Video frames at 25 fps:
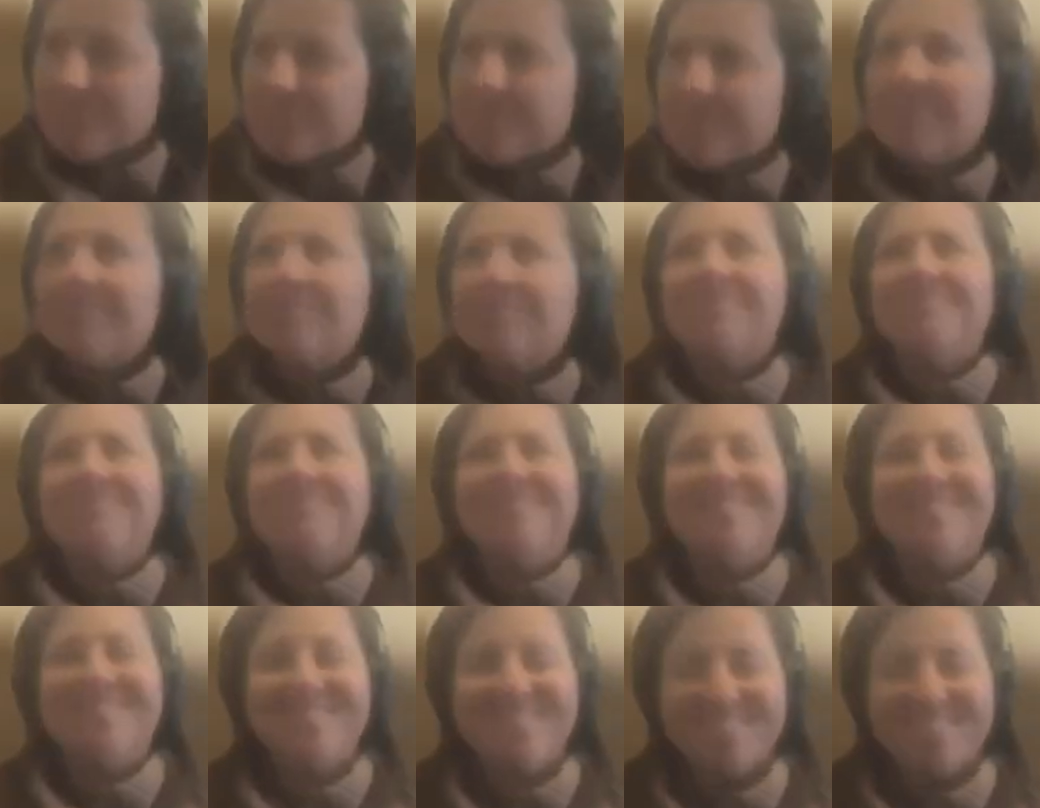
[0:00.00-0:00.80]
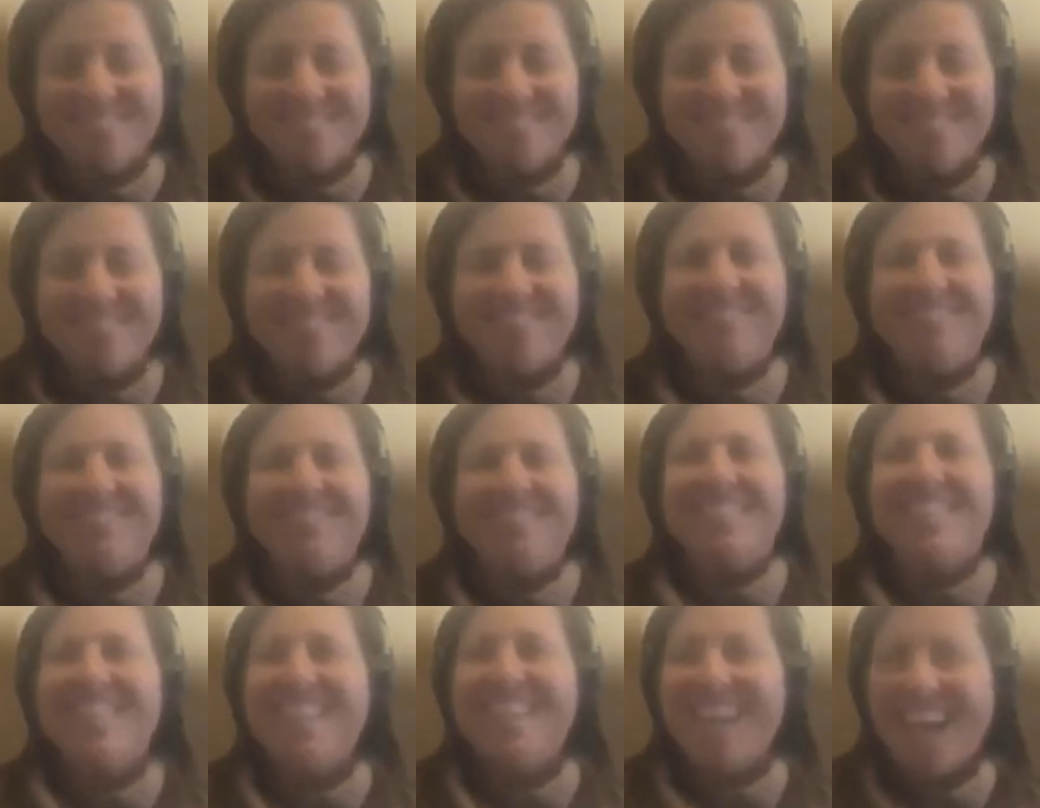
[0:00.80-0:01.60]
right away.
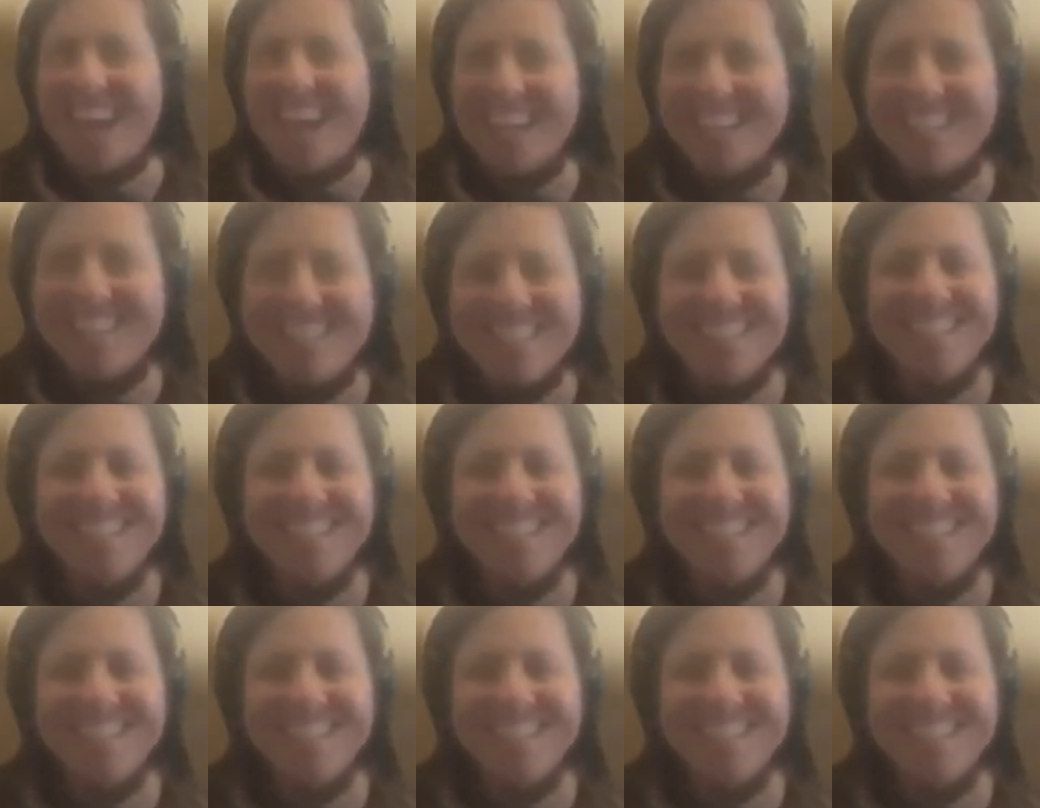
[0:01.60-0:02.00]
You want to find out